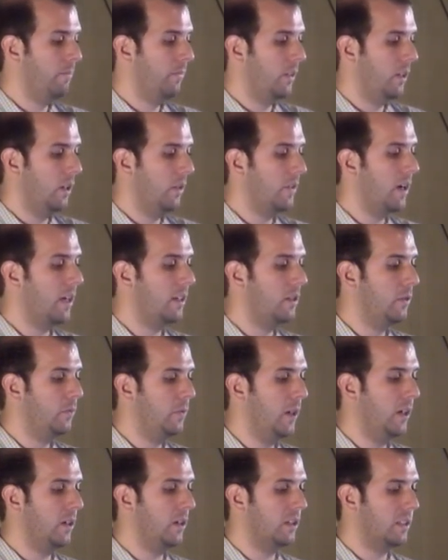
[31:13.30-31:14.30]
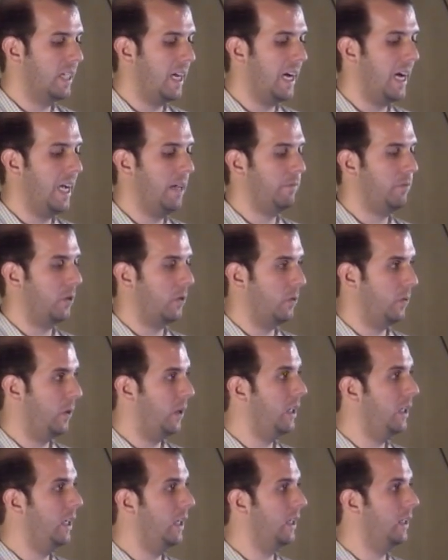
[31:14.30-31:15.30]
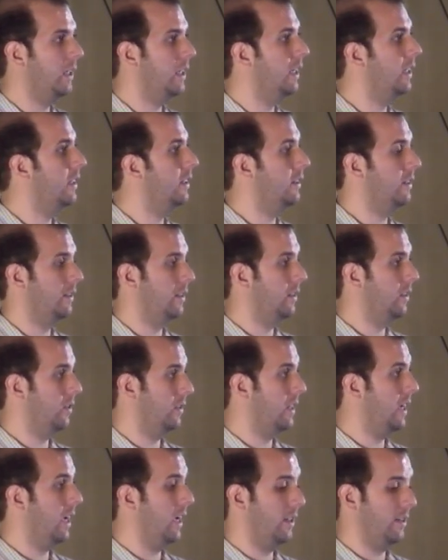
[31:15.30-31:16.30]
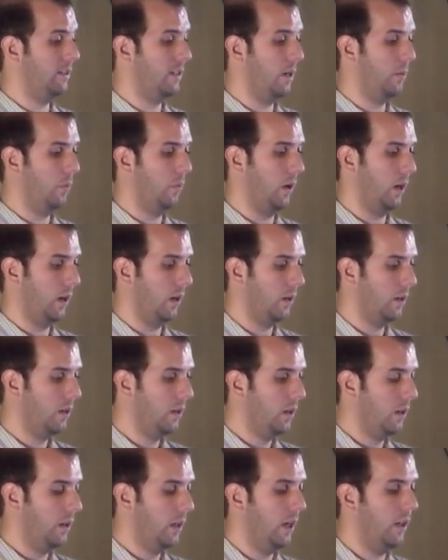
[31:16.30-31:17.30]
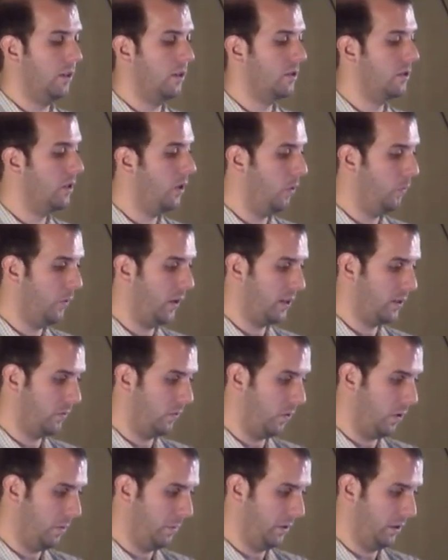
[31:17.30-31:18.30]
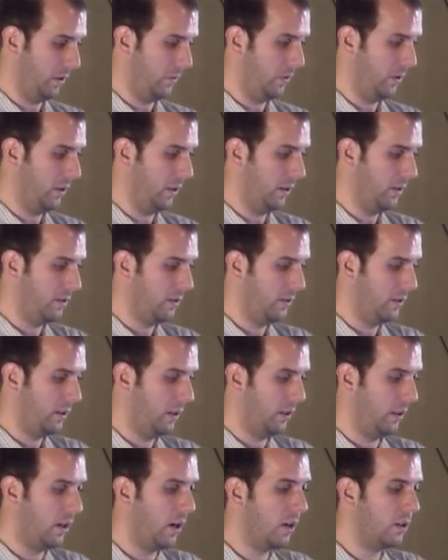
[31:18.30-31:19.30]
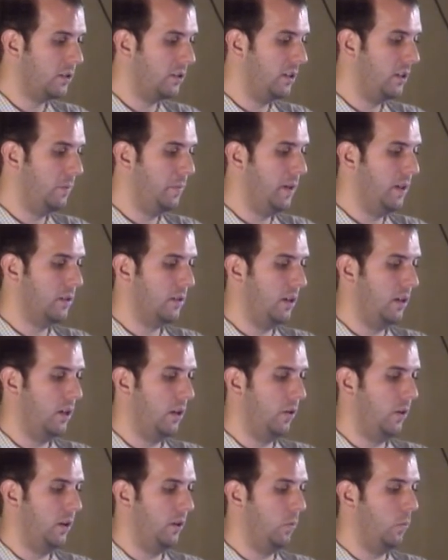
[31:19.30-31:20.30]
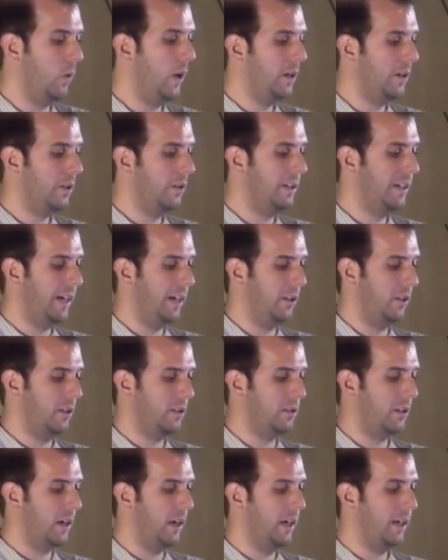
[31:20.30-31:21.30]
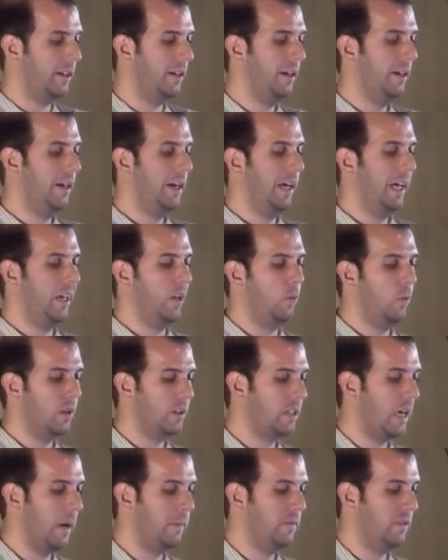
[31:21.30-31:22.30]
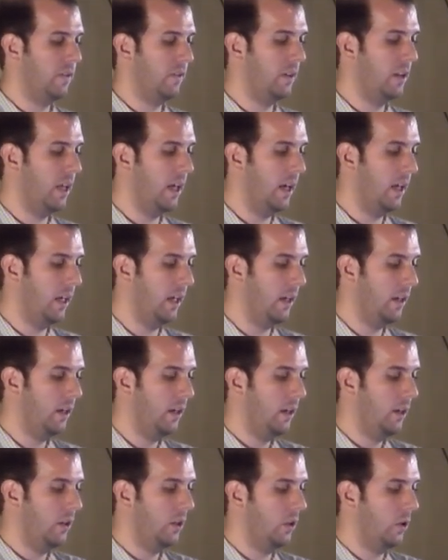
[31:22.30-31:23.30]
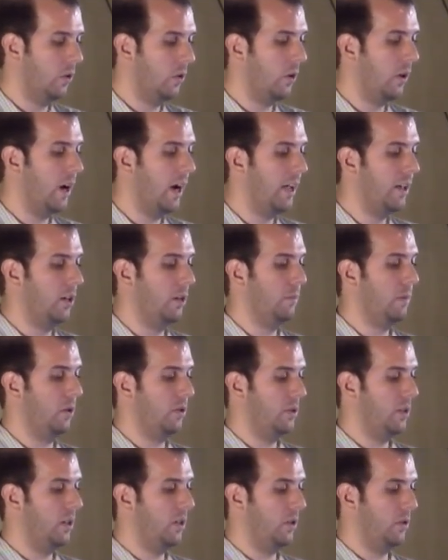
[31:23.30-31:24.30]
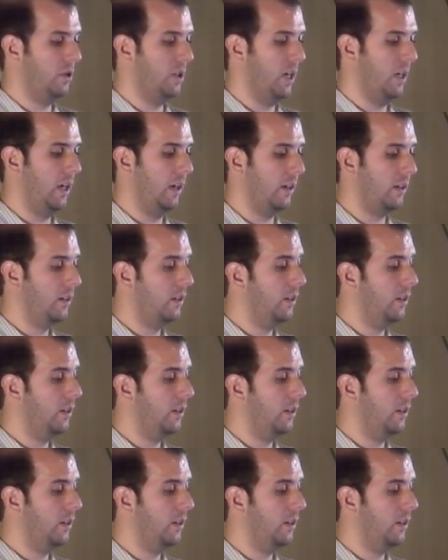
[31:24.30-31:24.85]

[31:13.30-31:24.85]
You've got to fit your time for creating in your day somewhere. And there's no fixed formula for this. It largely depends on knowing what your day looks like and what times of the day you are at your most energetic.